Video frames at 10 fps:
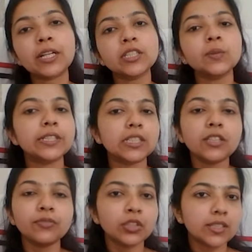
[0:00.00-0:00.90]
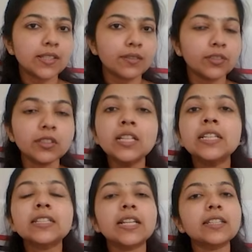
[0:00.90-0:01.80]
by 2047,
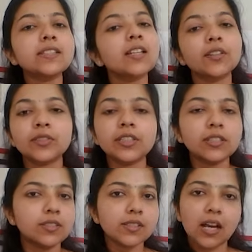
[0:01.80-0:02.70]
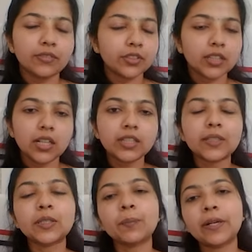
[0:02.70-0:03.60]
that is 100 years after our
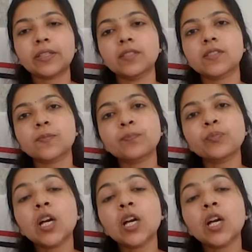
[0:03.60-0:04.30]
independence.